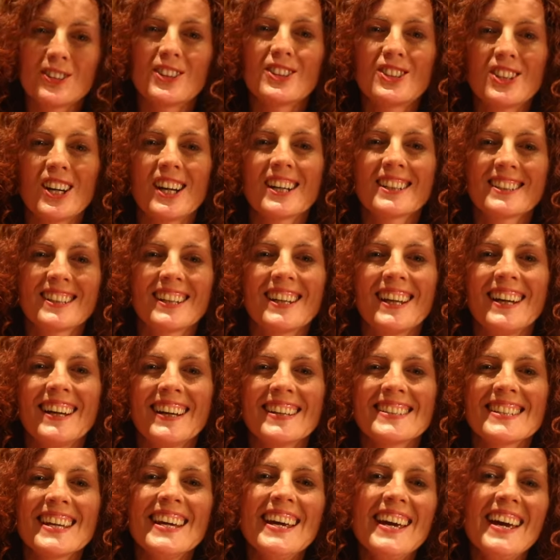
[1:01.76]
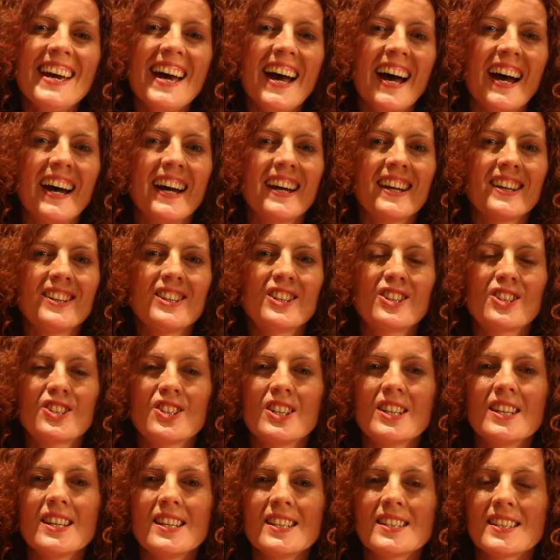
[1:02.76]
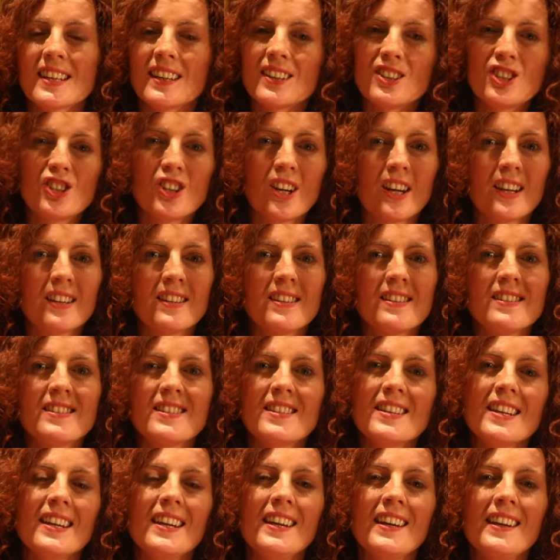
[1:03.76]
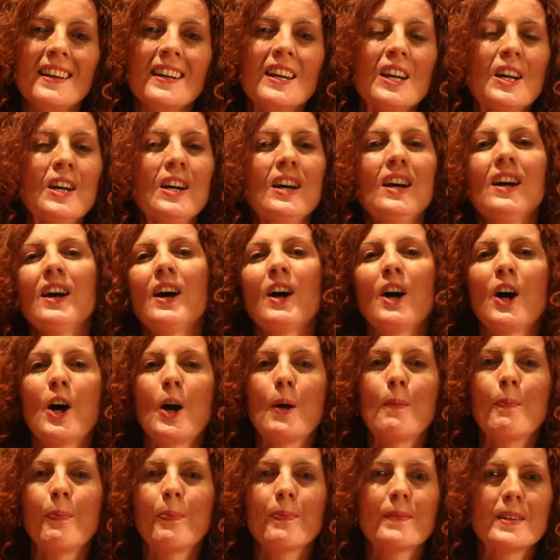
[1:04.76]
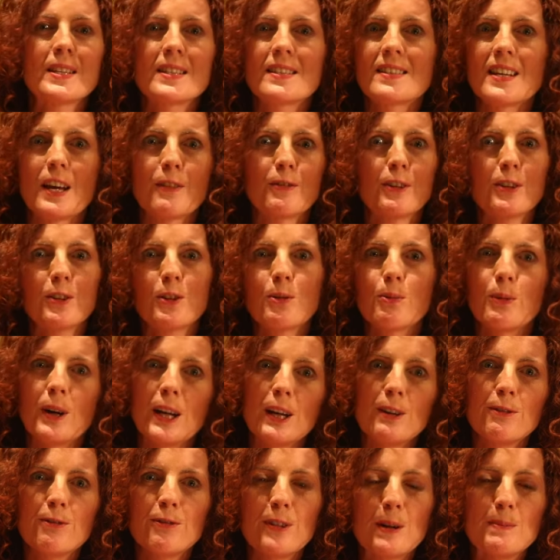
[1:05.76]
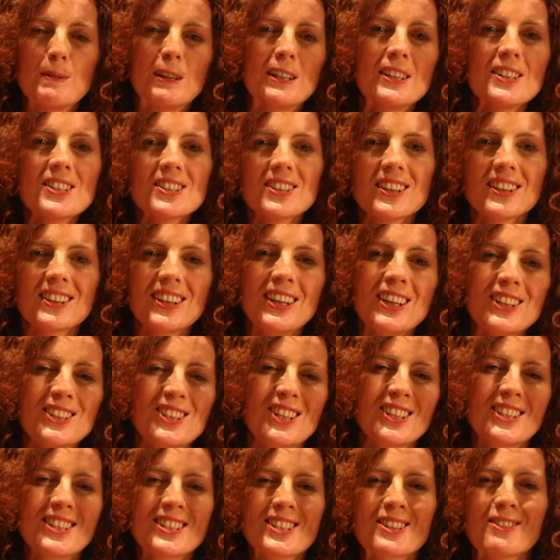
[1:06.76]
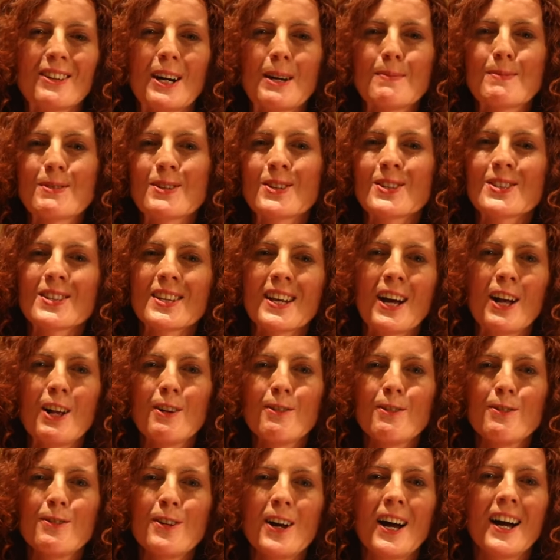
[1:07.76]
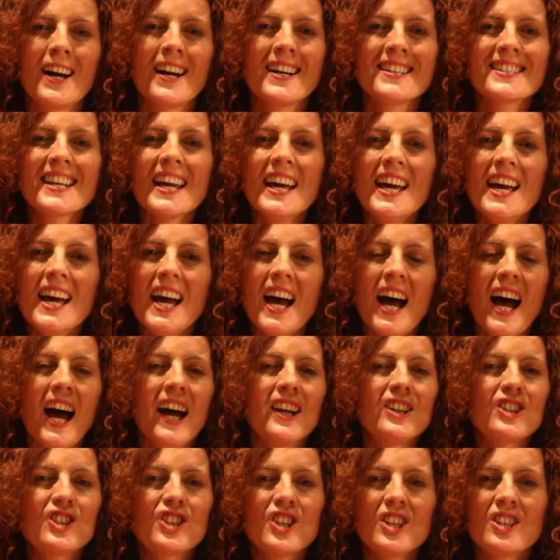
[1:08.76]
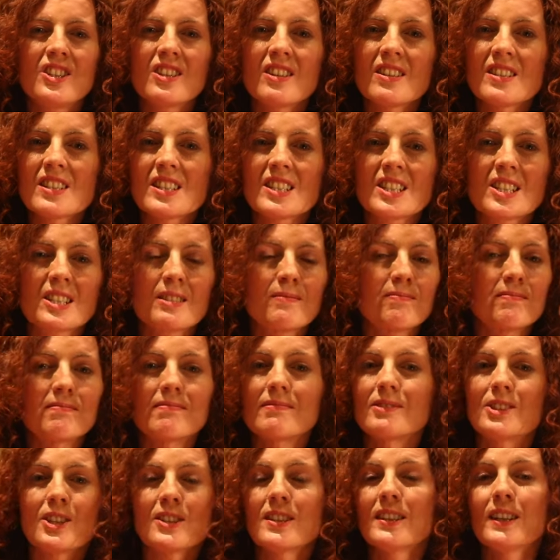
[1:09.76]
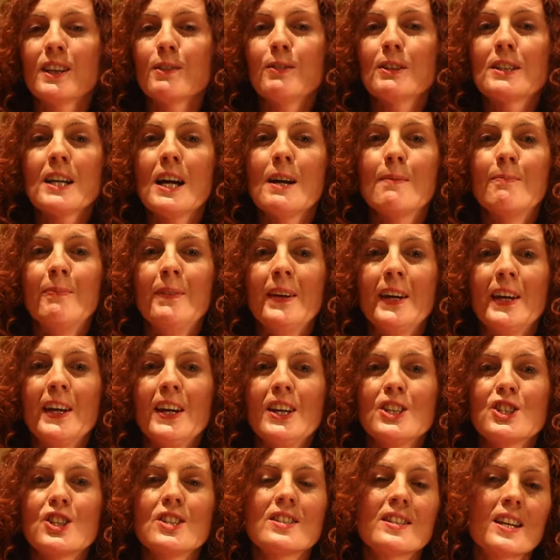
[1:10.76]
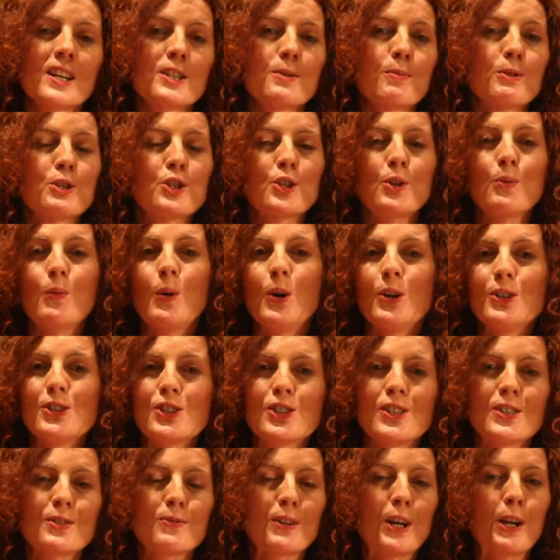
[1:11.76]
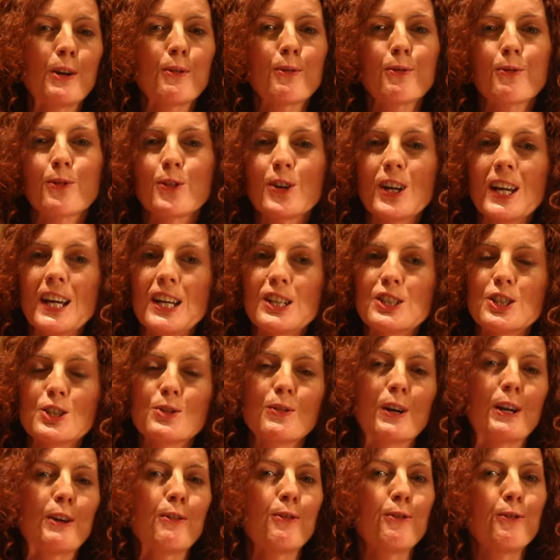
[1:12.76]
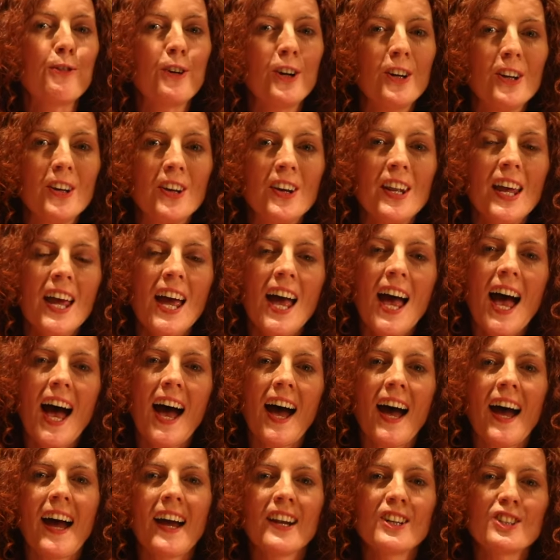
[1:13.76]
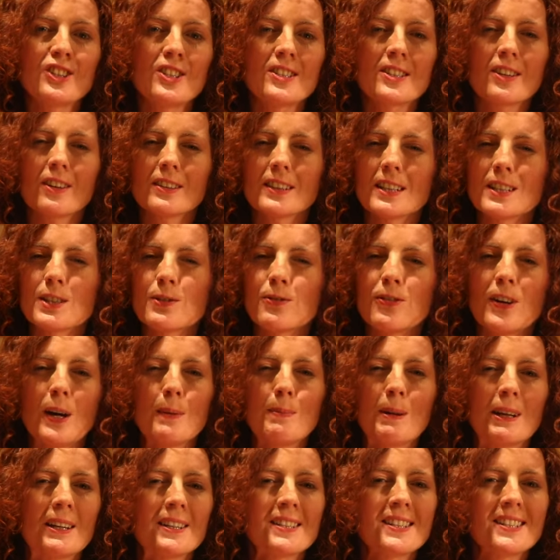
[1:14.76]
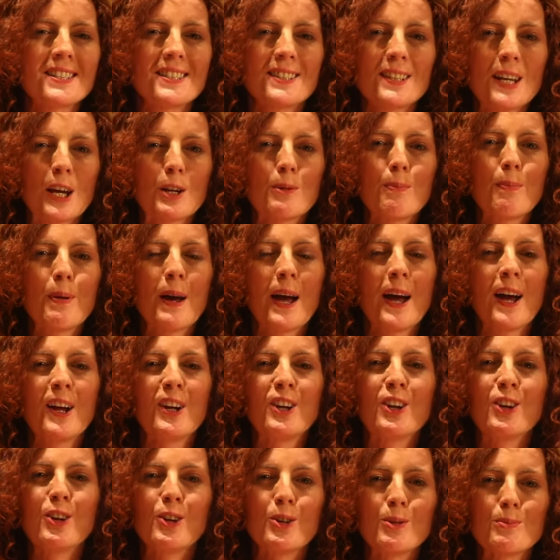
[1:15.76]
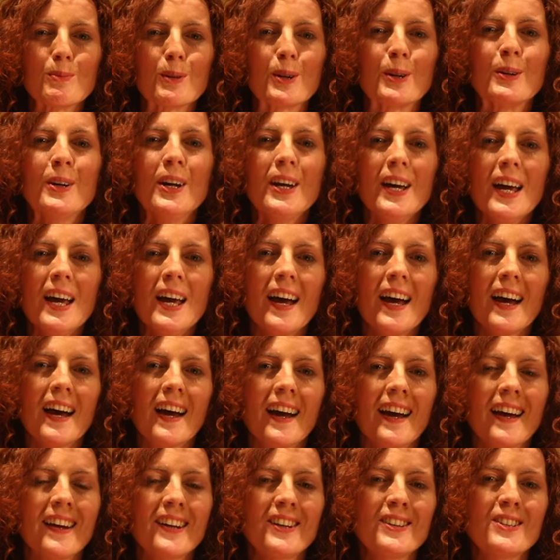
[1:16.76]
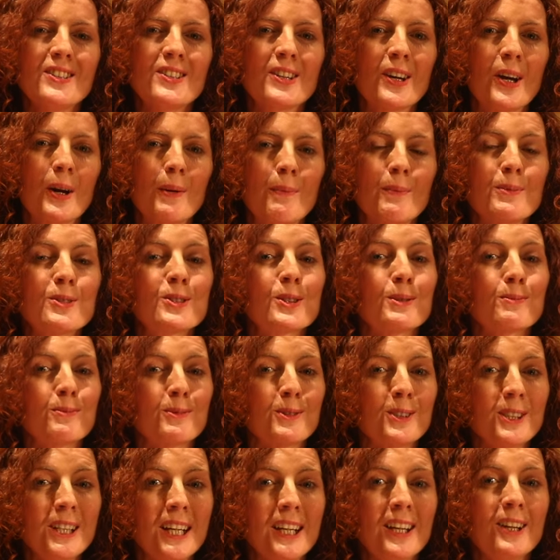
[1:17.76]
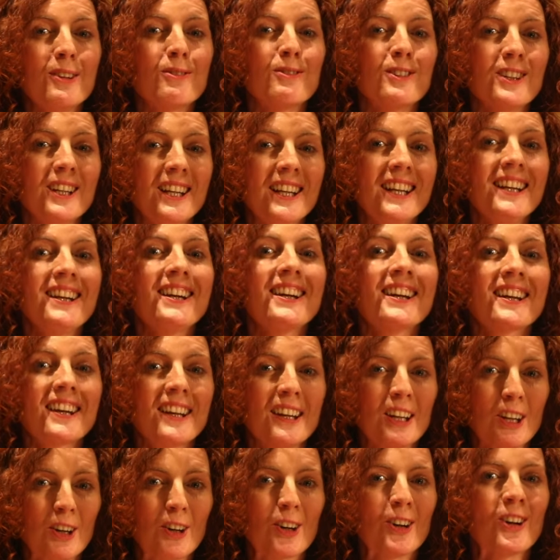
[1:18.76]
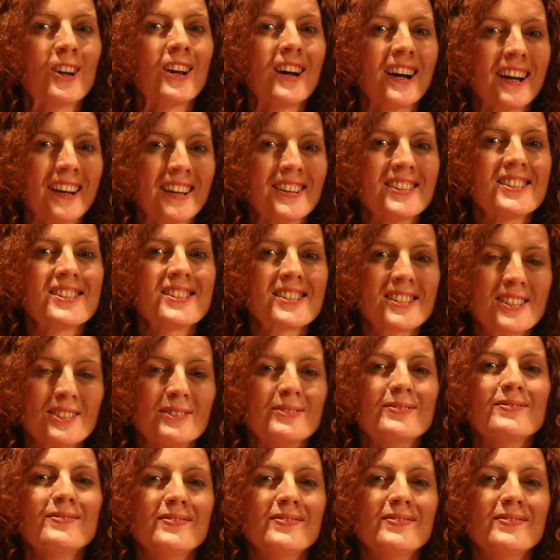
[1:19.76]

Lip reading: the Jack the Lad. And she's a Gen Z seventh wave feminist, I think she describes herself as. And she just doesn't give a damn. She says what she wants, she's really free, she's really fun, and she's got this fabulous deadpan humour and some really, really killer lines.